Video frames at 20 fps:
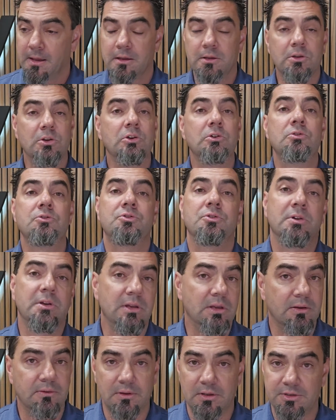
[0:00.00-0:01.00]

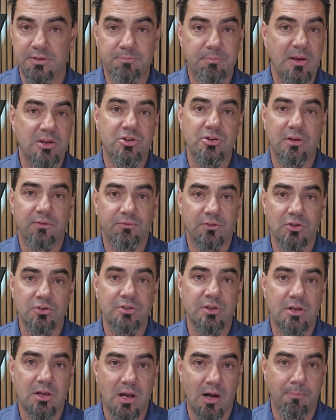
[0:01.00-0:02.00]
usually, especially if
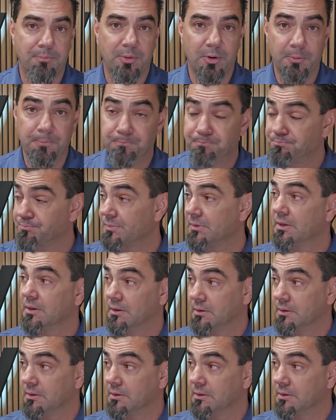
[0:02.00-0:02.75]
there's a couple,